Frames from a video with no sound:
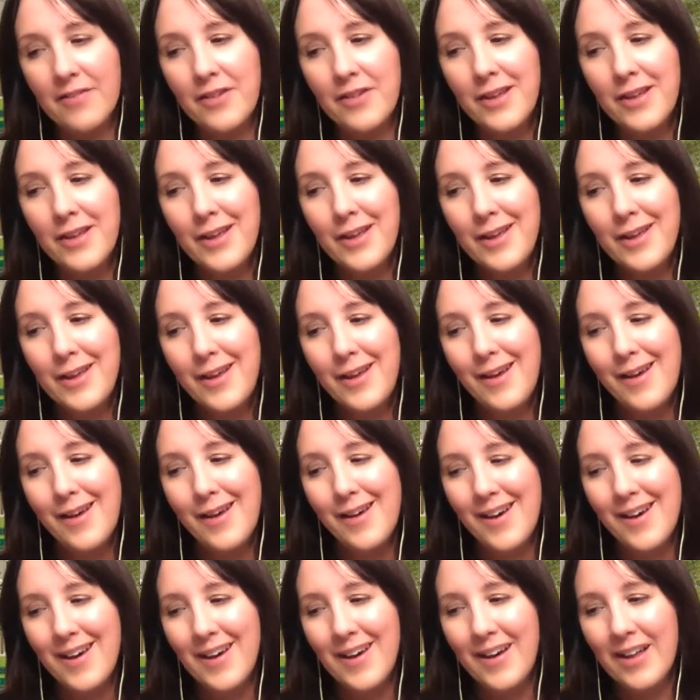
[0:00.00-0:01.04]
They have
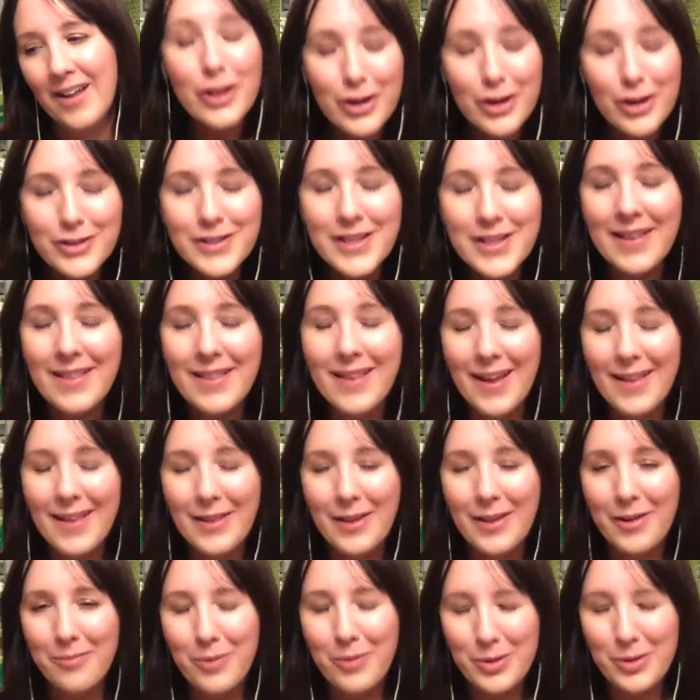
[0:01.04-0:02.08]
uh, an earlier
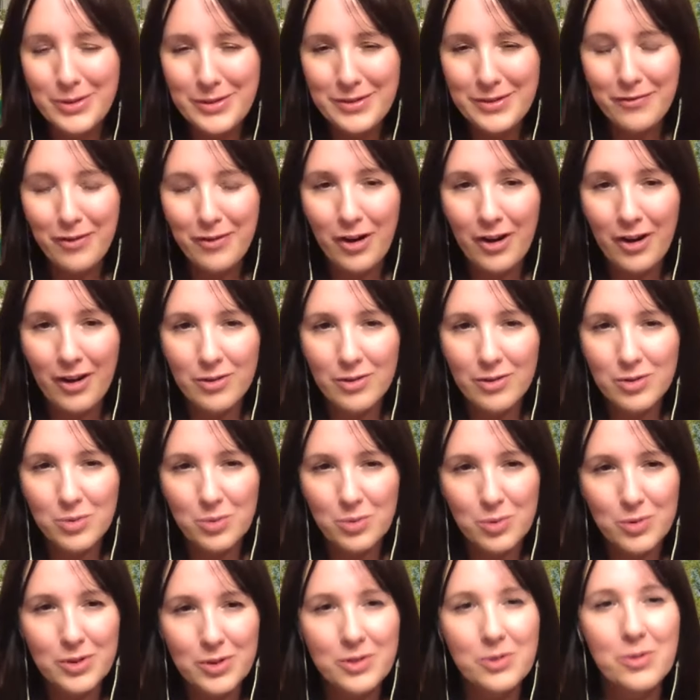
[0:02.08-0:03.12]
deadline than most of
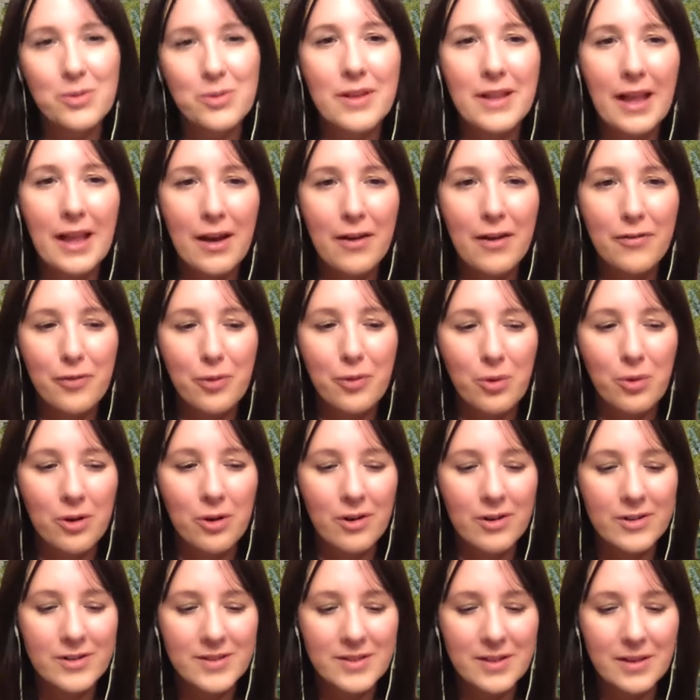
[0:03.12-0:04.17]
our other schools to allow
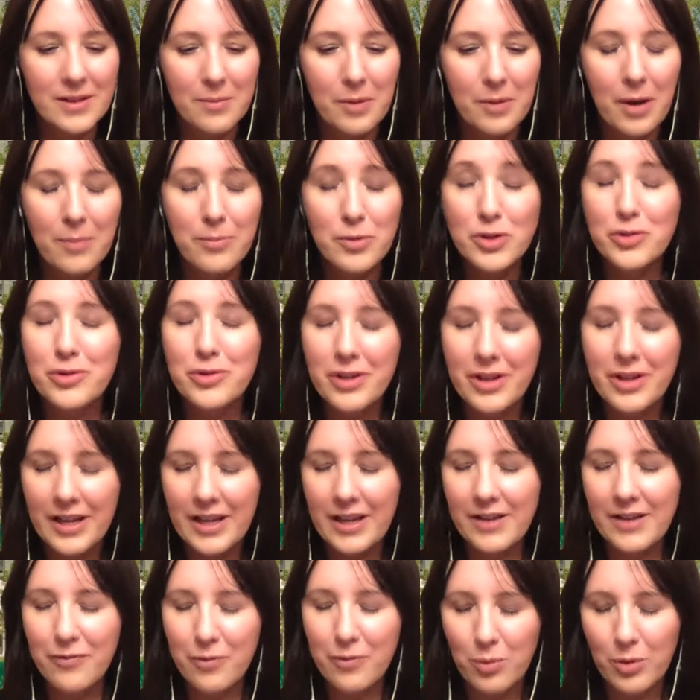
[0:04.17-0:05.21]
for some
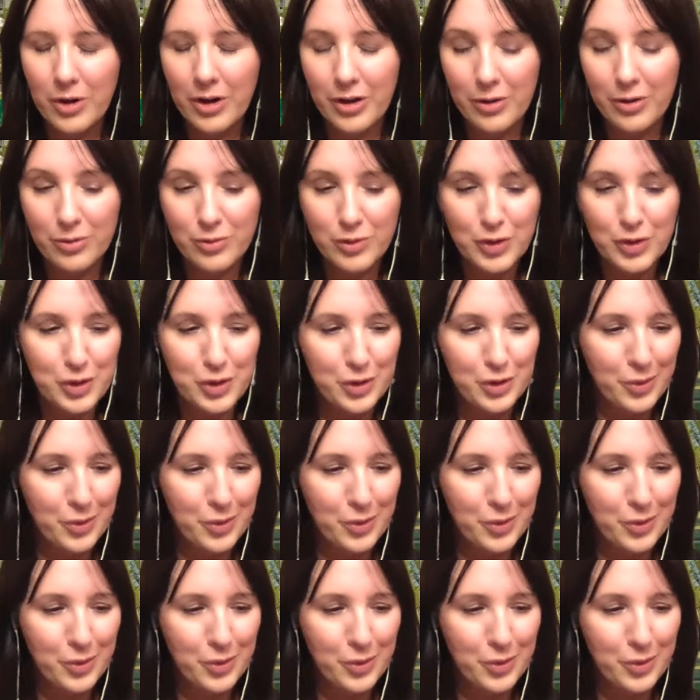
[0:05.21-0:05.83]
opportunity for you